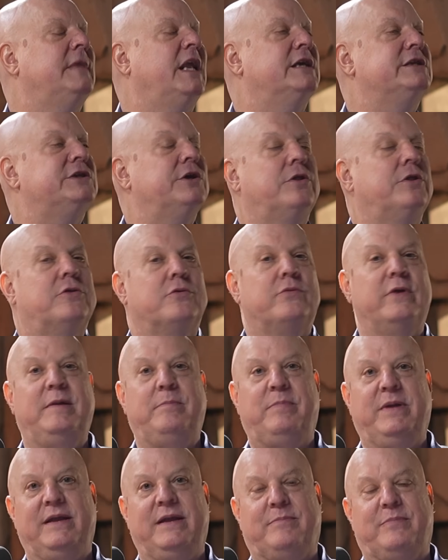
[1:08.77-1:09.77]
So three
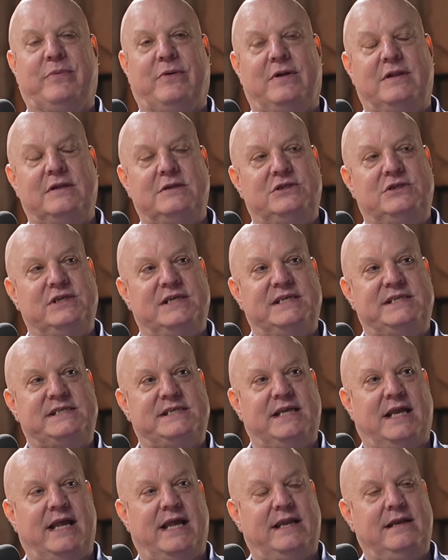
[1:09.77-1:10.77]
people just
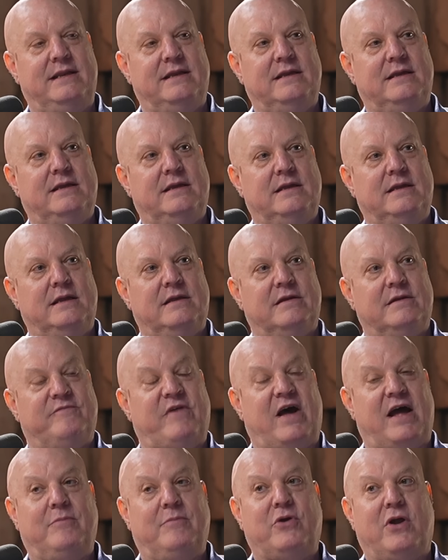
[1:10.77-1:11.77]
said,
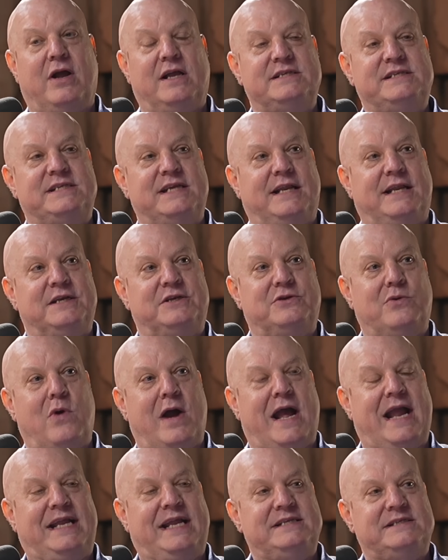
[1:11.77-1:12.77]
Von Braun said it
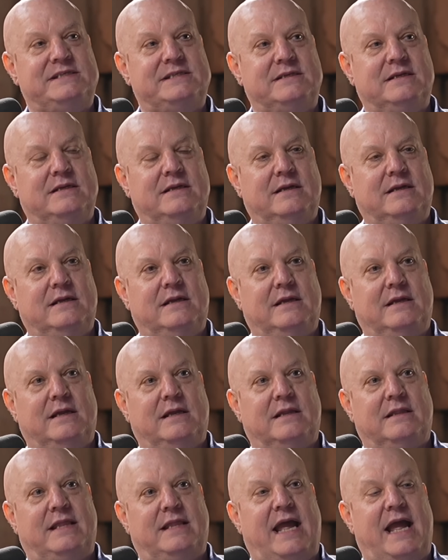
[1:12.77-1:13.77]
twice,
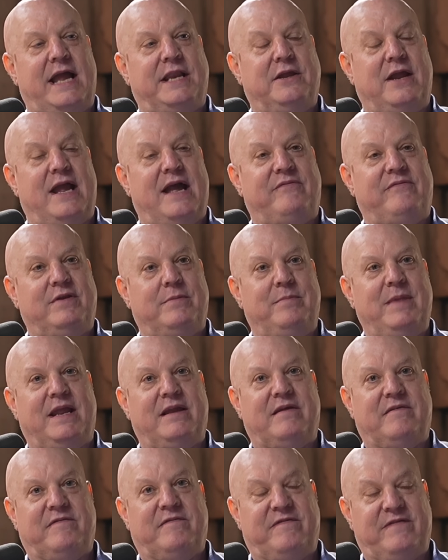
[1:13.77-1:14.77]
that you have to
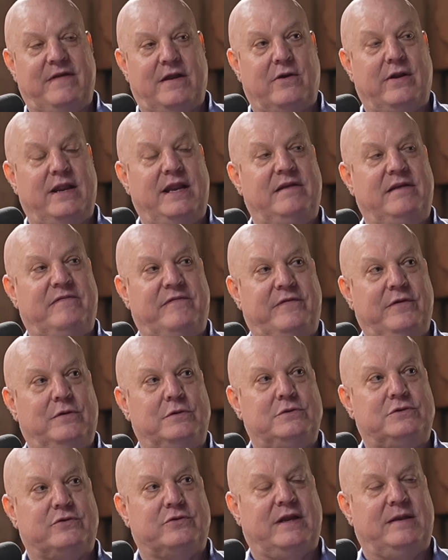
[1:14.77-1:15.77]
make ferried fuel
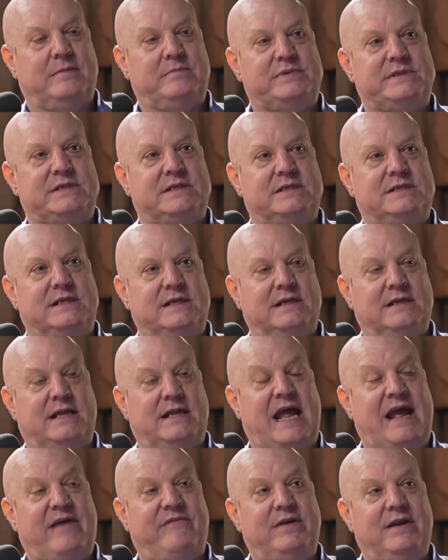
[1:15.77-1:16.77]
trips to
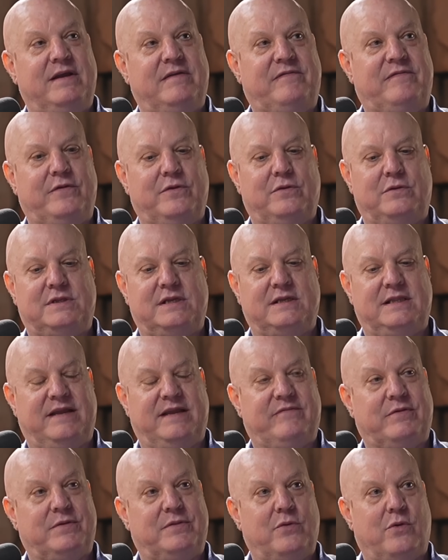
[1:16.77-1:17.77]
have enough fuel to
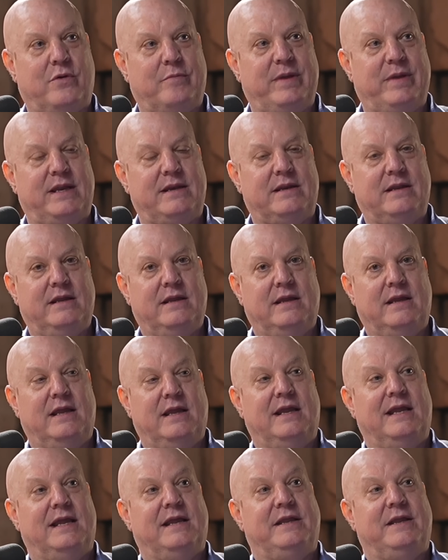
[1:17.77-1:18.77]
leave Earth orbit.
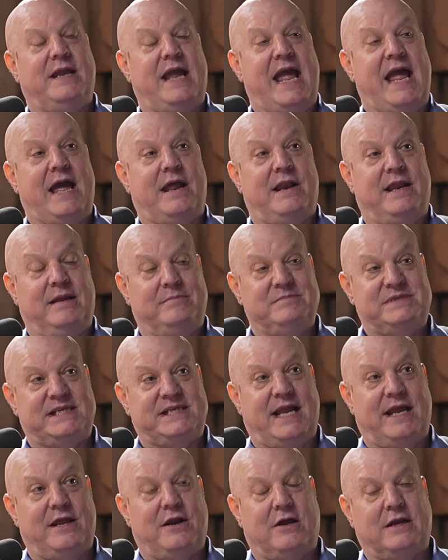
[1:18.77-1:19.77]
You had him
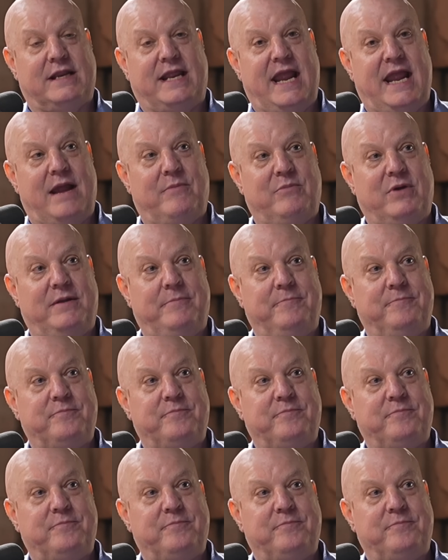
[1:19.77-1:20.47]
say it on camera,